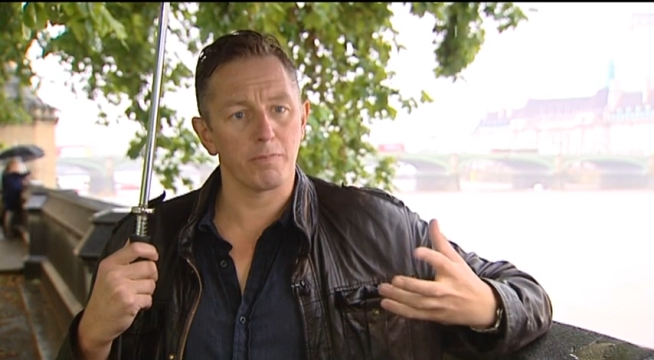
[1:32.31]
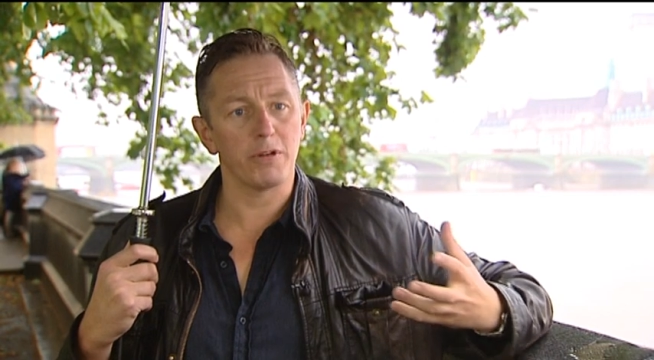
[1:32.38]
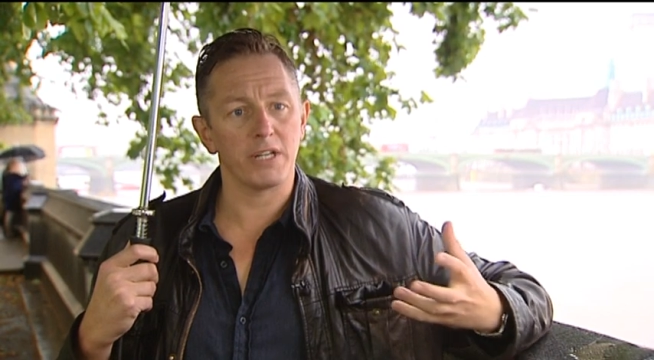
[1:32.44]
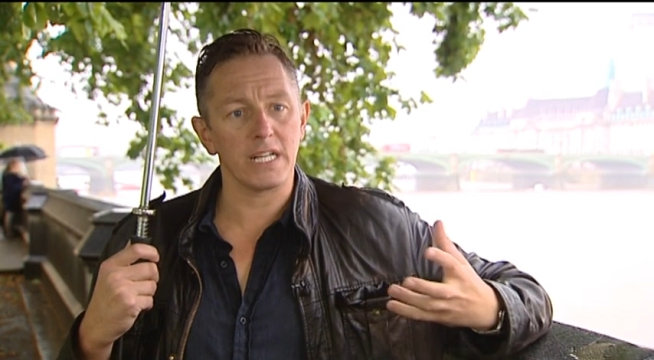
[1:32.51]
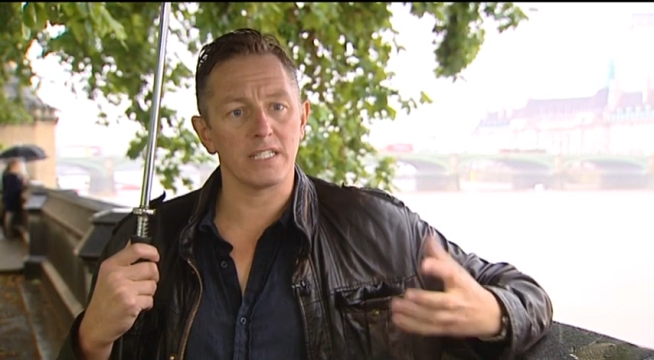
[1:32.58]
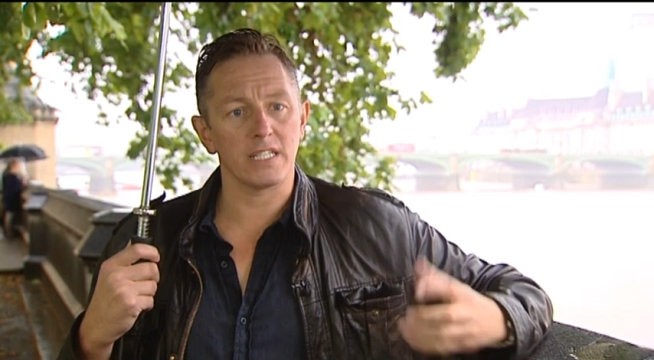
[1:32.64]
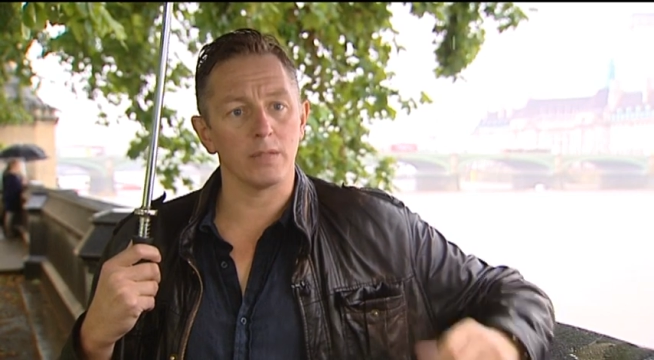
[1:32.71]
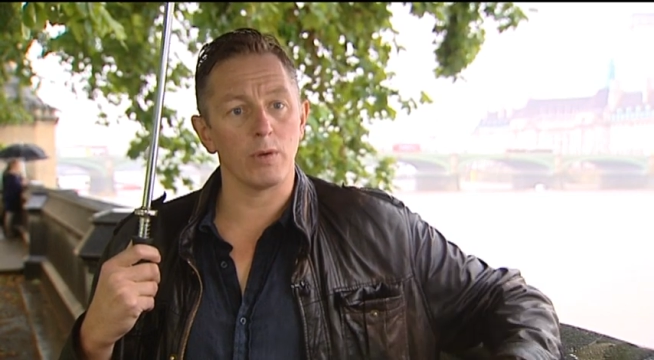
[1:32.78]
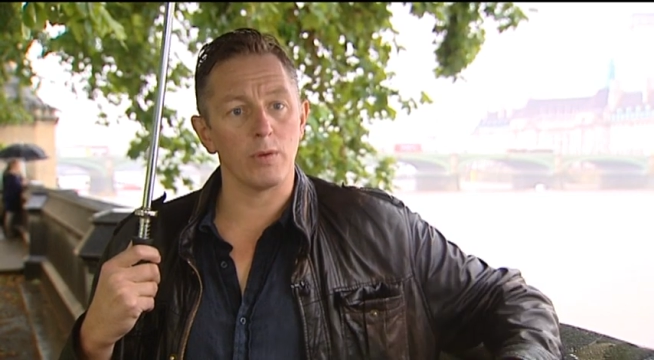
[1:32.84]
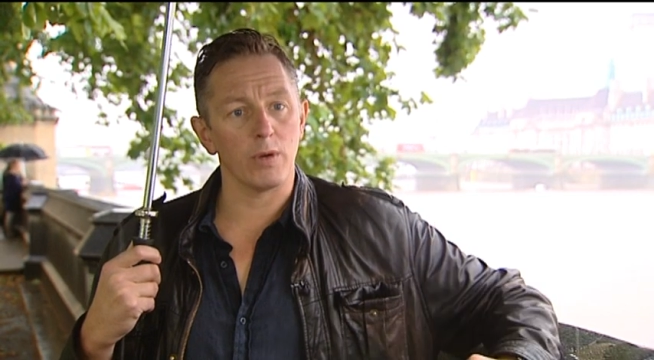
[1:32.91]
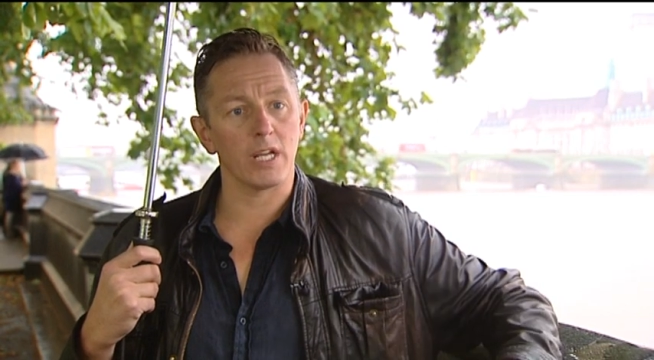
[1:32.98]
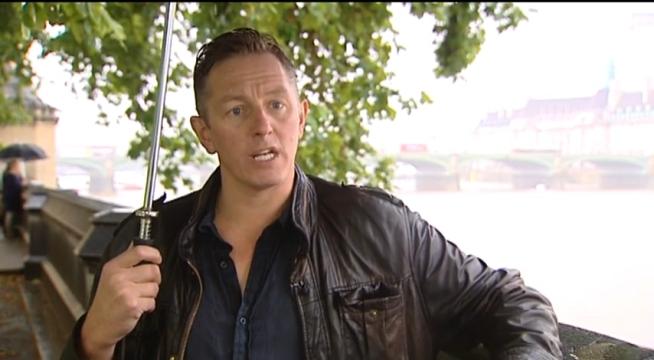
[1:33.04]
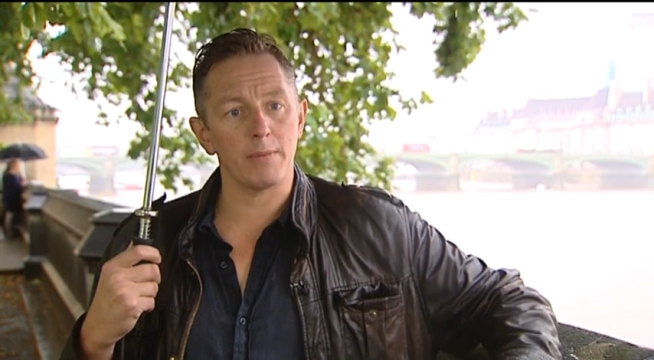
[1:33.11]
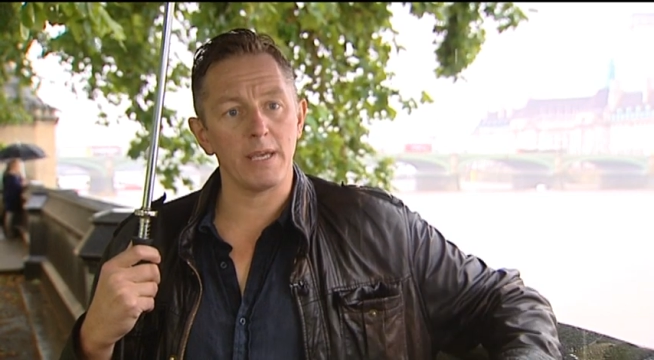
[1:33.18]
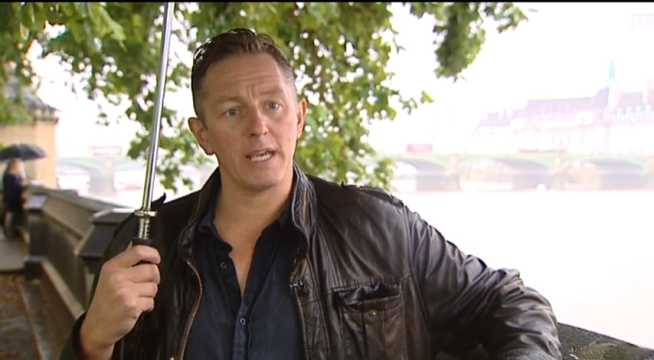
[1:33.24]
predicted that we were
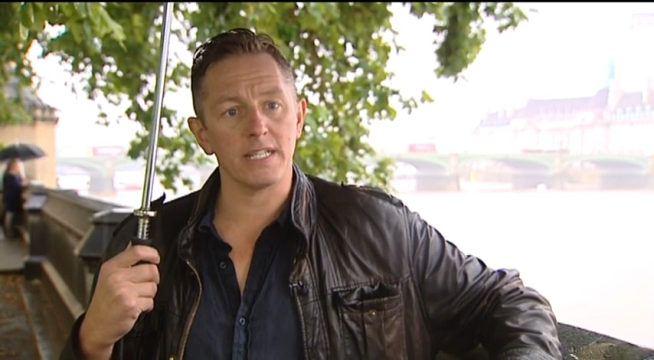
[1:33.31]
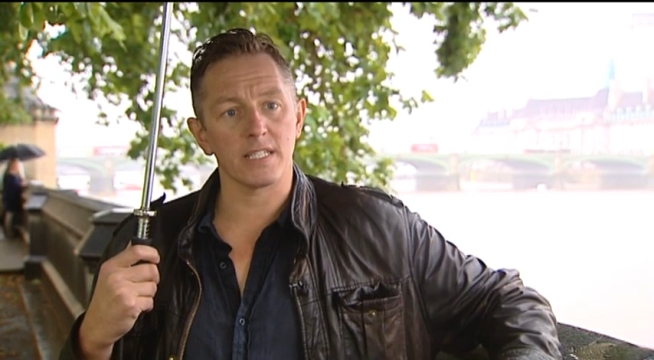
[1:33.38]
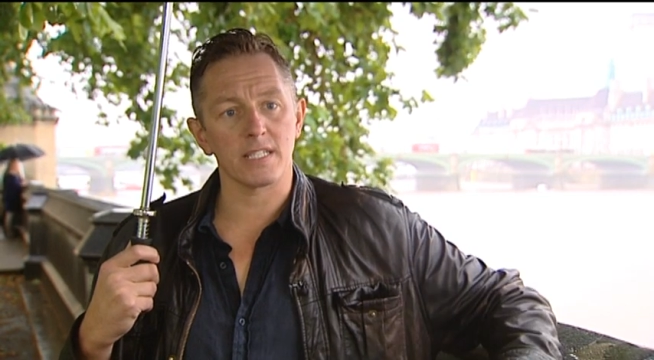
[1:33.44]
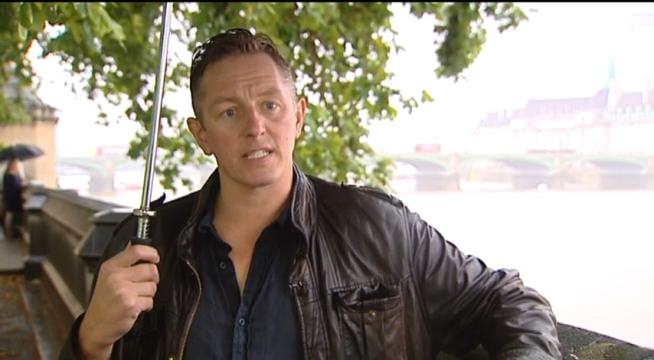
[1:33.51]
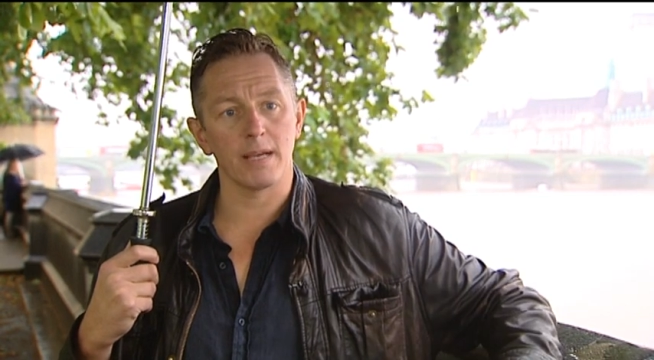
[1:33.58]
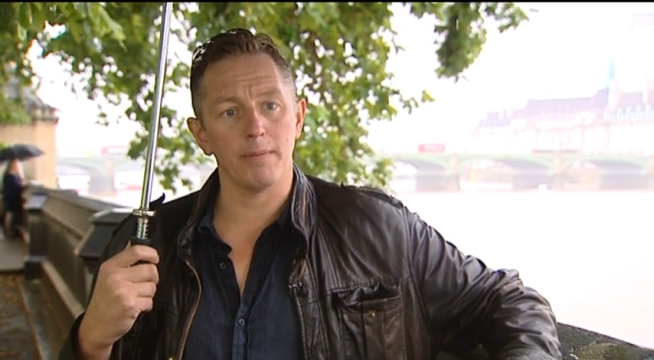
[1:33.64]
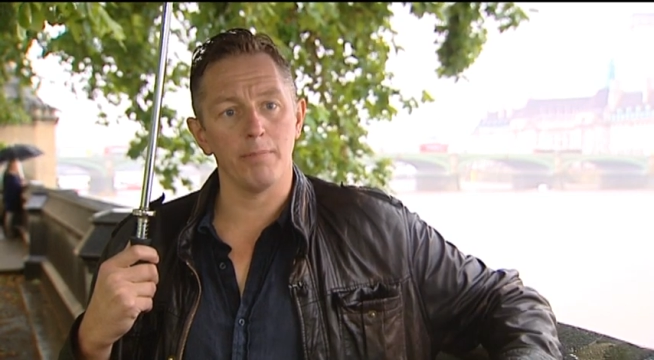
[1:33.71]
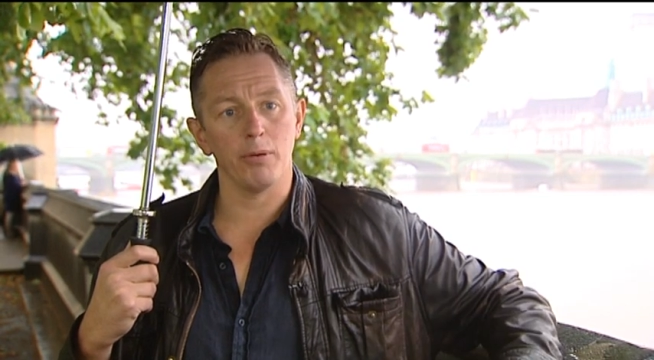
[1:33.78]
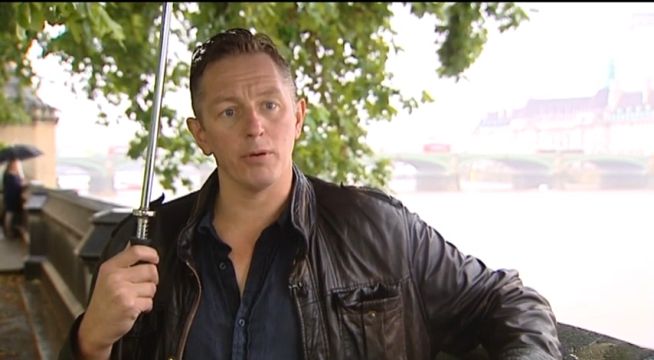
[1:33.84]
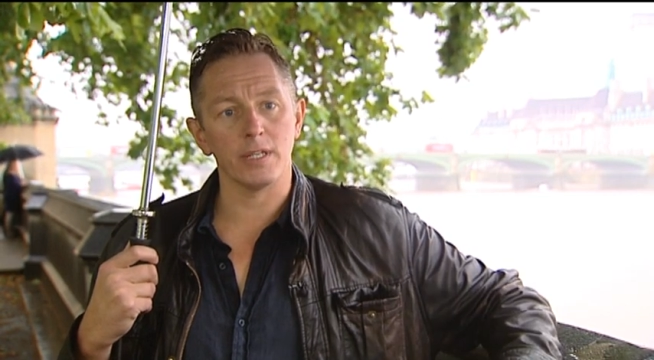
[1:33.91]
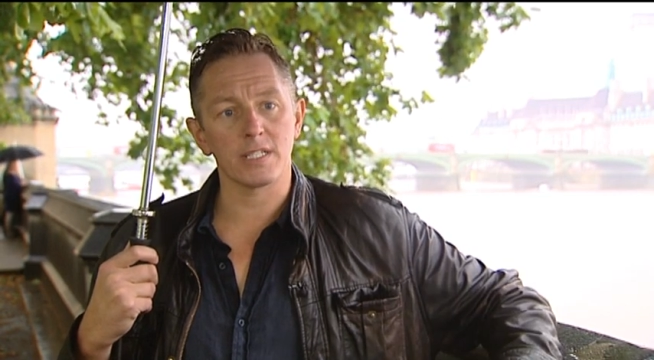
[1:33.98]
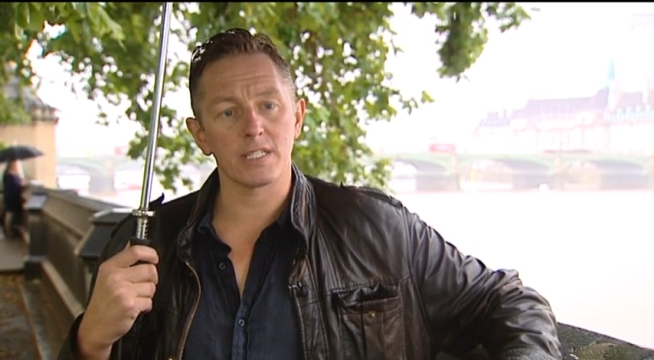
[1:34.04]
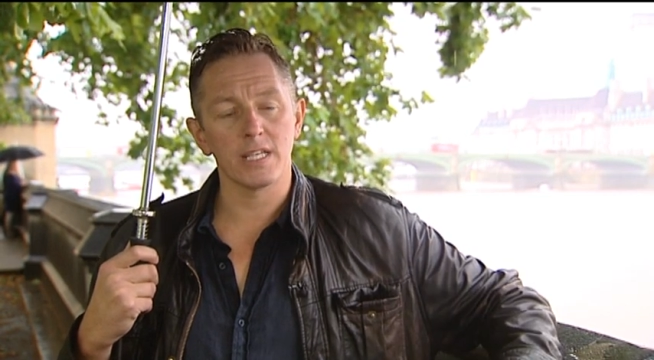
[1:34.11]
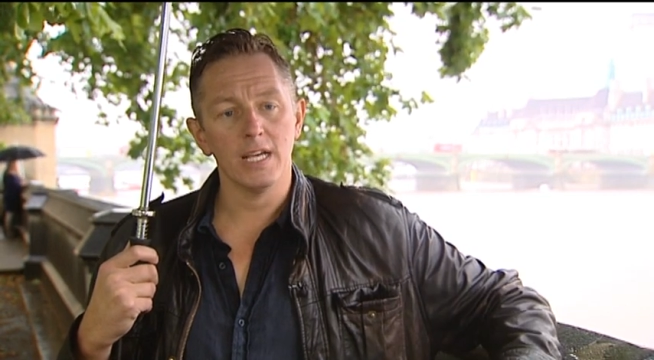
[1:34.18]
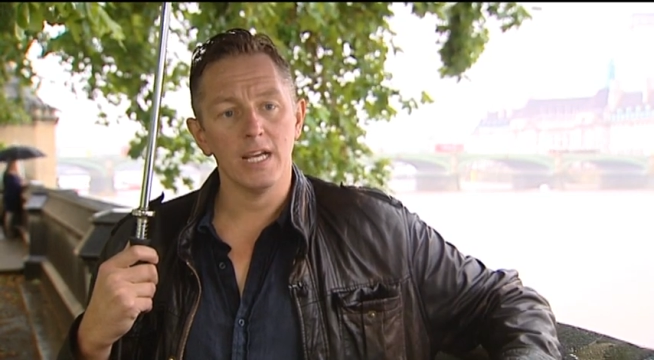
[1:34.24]
going to be hit at some
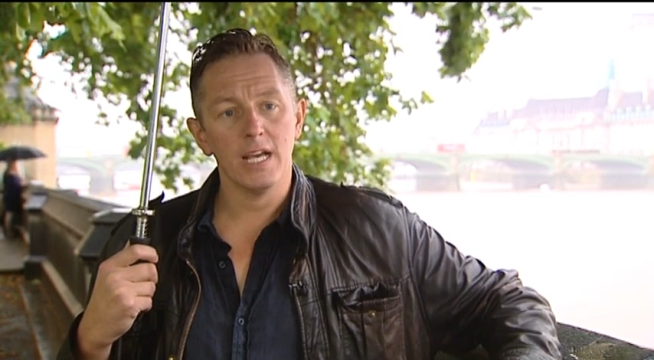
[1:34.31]
point.